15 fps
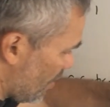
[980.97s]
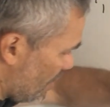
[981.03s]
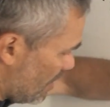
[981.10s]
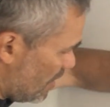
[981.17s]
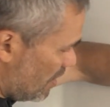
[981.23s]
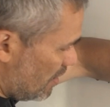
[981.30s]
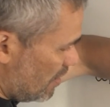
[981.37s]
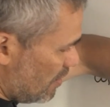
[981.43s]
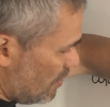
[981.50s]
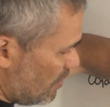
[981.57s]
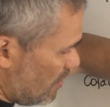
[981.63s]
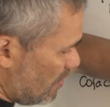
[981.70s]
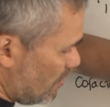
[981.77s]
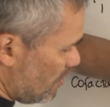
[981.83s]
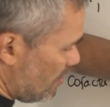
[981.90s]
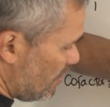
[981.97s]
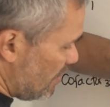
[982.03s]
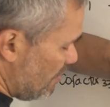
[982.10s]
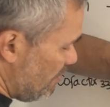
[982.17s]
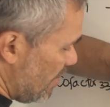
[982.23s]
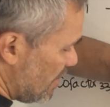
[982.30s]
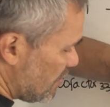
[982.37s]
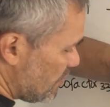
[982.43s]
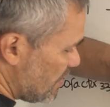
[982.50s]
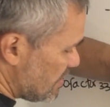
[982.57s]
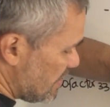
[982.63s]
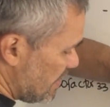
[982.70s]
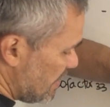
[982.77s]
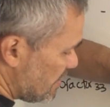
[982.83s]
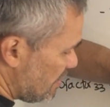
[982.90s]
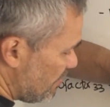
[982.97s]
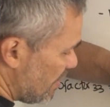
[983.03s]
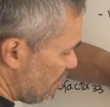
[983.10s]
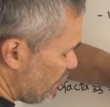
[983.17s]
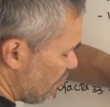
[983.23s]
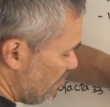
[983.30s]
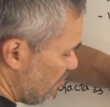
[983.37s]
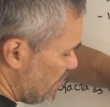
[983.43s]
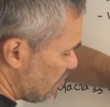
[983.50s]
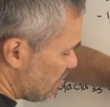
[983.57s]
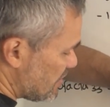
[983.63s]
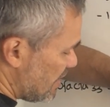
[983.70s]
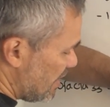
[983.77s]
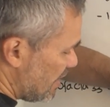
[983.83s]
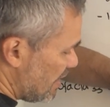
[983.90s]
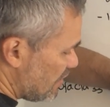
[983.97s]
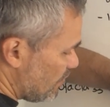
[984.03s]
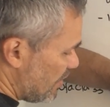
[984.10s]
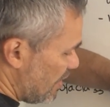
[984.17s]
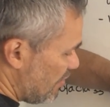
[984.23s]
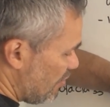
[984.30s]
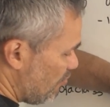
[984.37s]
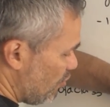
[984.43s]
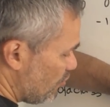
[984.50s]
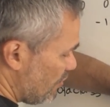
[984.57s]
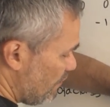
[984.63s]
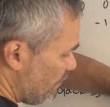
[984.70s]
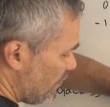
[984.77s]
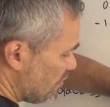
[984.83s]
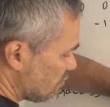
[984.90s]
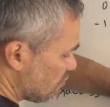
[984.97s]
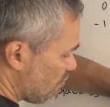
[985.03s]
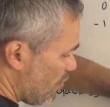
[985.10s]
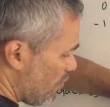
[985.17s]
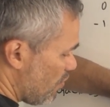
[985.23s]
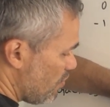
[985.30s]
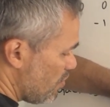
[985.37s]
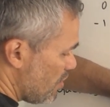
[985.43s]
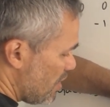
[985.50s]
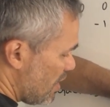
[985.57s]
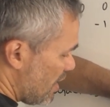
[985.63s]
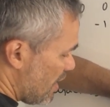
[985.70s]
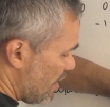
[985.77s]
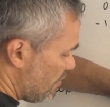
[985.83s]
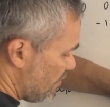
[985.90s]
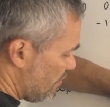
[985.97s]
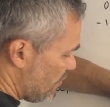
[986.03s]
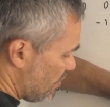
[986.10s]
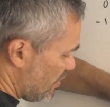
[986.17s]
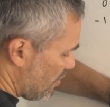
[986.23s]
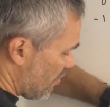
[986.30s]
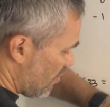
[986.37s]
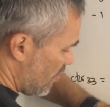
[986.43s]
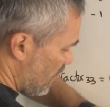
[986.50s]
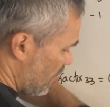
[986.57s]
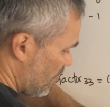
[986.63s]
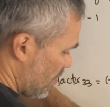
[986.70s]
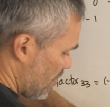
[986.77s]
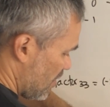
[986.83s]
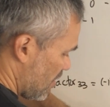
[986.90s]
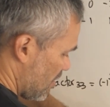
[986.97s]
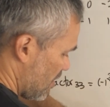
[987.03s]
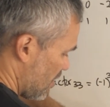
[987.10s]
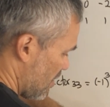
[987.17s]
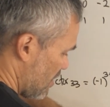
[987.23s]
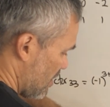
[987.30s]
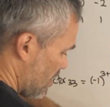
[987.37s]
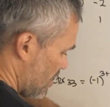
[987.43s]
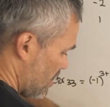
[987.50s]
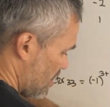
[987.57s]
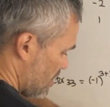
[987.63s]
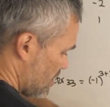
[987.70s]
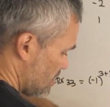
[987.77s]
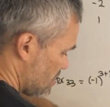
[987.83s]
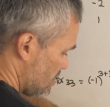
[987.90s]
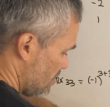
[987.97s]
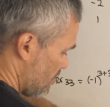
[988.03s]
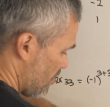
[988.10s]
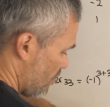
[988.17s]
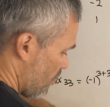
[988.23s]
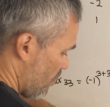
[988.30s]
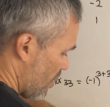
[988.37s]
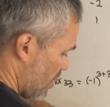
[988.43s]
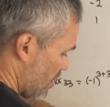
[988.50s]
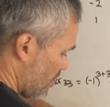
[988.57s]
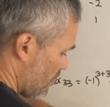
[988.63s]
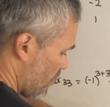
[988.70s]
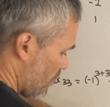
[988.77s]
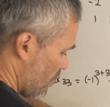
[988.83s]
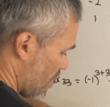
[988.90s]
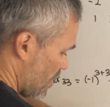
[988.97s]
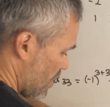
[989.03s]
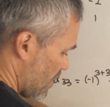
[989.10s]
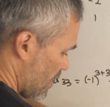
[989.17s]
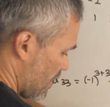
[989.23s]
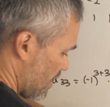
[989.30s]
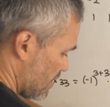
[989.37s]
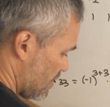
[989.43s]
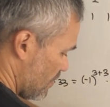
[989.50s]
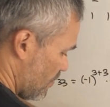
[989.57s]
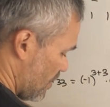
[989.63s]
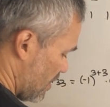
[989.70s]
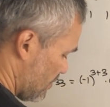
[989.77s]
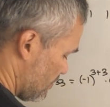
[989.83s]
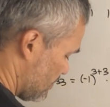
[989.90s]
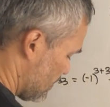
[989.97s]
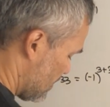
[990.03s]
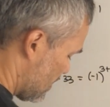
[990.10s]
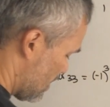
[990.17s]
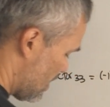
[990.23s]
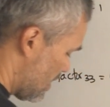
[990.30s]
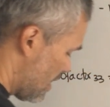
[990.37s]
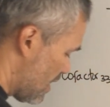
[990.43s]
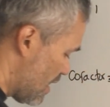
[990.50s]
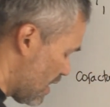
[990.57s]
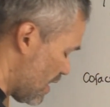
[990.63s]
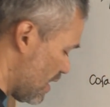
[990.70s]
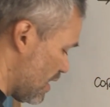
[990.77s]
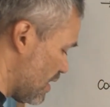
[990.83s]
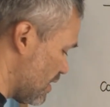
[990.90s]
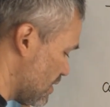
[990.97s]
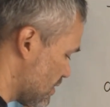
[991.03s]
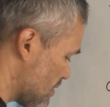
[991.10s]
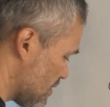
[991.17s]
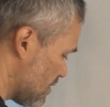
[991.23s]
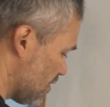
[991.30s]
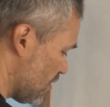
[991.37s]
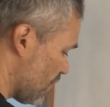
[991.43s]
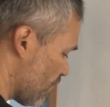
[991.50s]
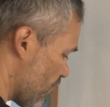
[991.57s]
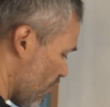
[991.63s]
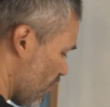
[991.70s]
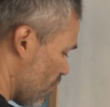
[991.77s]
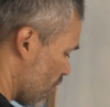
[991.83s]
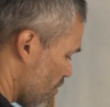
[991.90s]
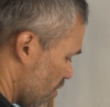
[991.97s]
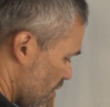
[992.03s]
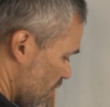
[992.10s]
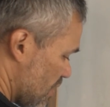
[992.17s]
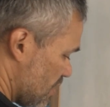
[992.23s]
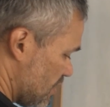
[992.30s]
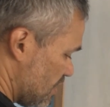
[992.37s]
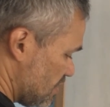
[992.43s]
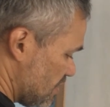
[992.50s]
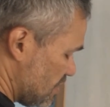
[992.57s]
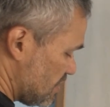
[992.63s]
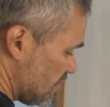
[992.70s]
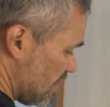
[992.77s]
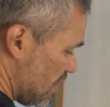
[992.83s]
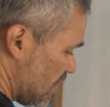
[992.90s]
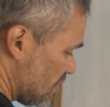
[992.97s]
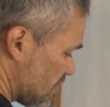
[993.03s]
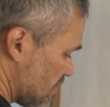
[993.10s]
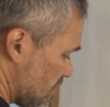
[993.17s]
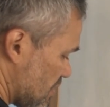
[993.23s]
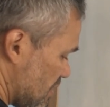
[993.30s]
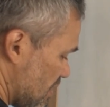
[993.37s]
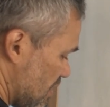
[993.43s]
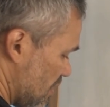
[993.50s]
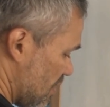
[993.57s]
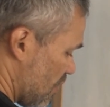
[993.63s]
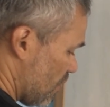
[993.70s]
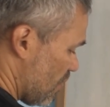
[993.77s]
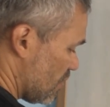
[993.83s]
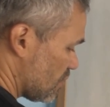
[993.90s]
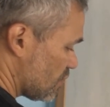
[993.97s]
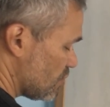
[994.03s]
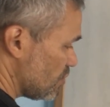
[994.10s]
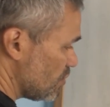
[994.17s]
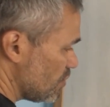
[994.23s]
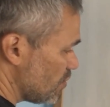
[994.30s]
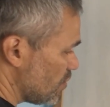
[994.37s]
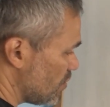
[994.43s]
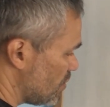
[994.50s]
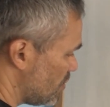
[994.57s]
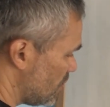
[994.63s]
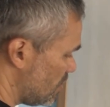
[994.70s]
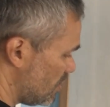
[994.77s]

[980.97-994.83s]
the matrix, the determinant of the matrix that I get when I remove the first row and the third column, 0, 1, 1, negative 1. And therefore, this is just equal to,